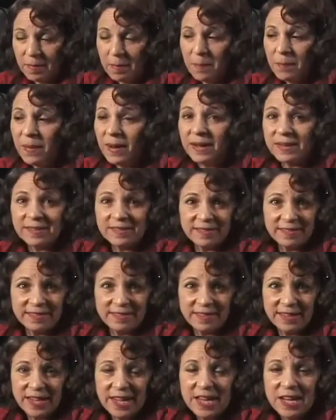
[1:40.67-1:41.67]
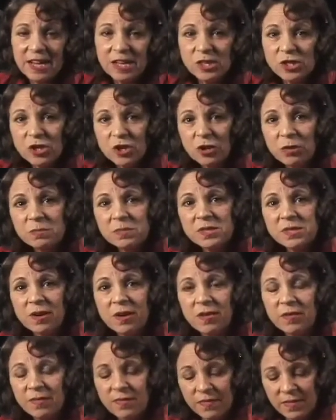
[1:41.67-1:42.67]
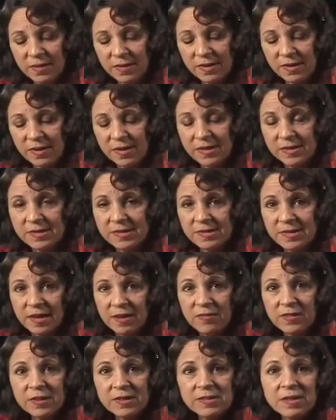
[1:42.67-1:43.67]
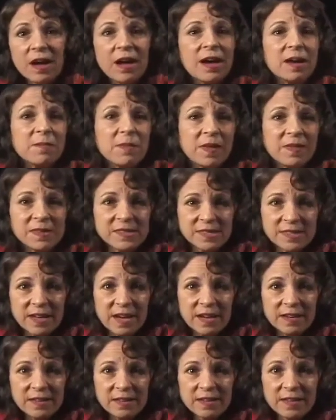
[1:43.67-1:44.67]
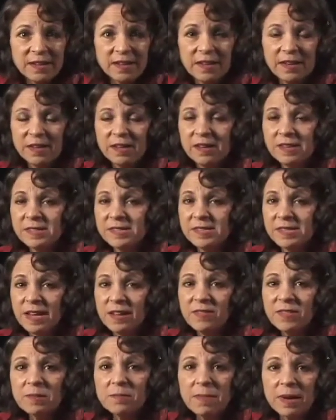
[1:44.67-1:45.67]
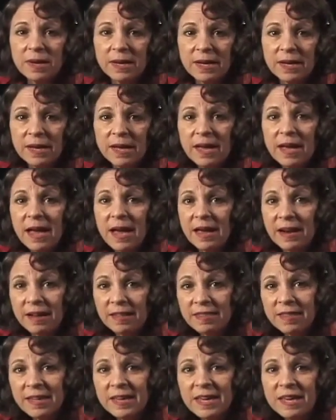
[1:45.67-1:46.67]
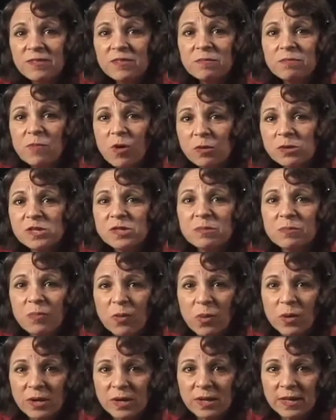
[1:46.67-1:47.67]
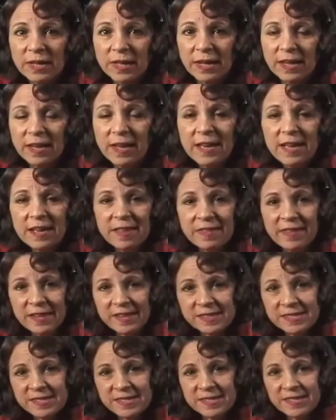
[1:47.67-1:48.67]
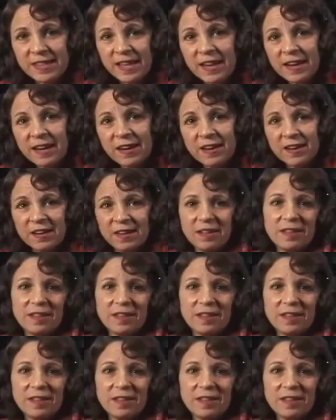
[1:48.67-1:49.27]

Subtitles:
But in terms of saving time on the set, saving money, and I think even most importantly, the aesthetic